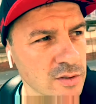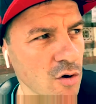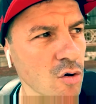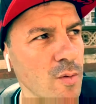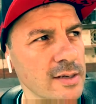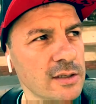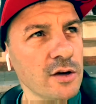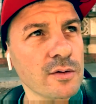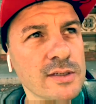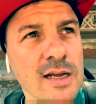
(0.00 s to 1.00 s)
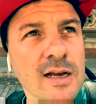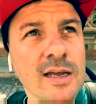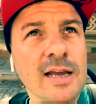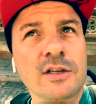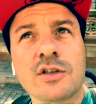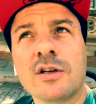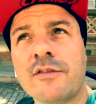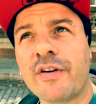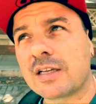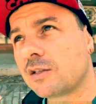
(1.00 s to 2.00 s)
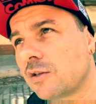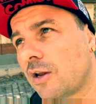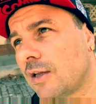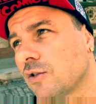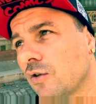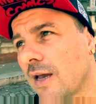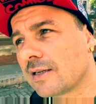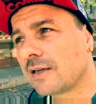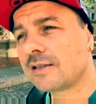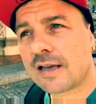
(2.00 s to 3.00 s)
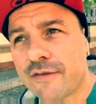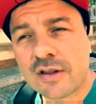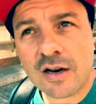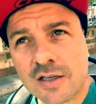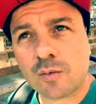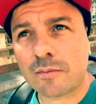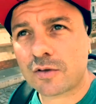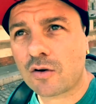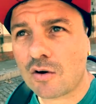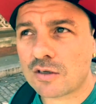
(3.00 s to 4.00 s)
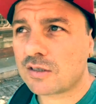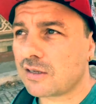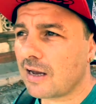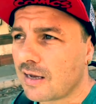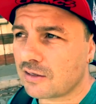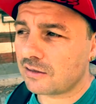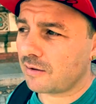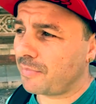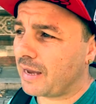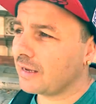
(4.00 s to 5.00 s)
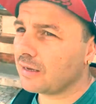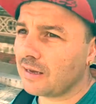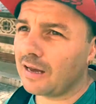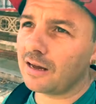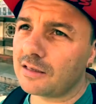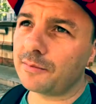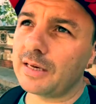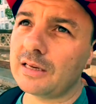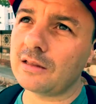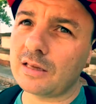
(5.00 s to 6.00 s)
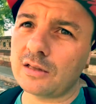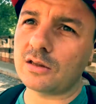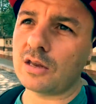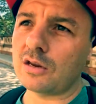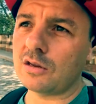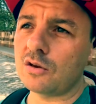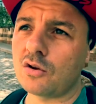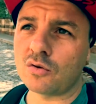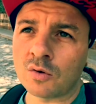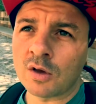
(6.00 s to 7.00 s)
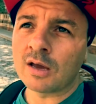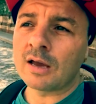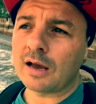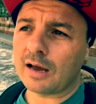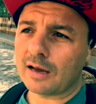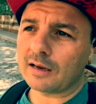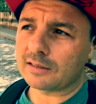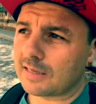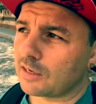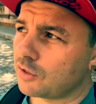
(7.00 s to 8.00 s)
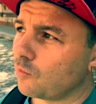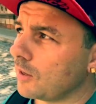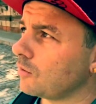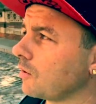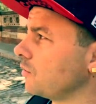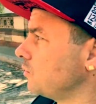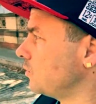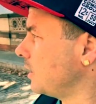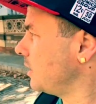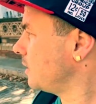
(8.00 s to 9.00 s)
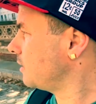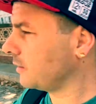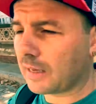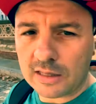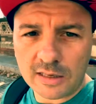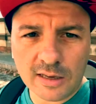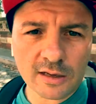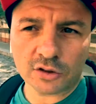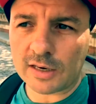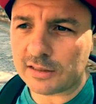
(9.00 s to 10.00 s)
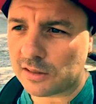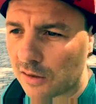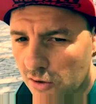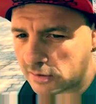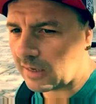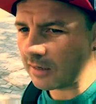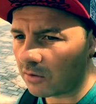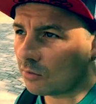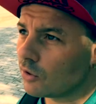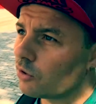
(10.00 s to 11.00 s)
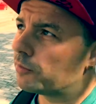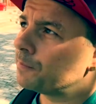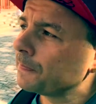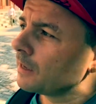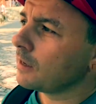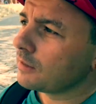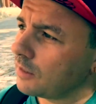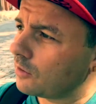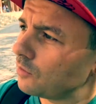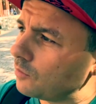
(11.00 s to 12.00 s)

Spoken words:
wasn't always the Eurostar connection, and in fact it was only in 2007 that it swapped across to St Panc to be the new station where you go get the train to continental Europe. So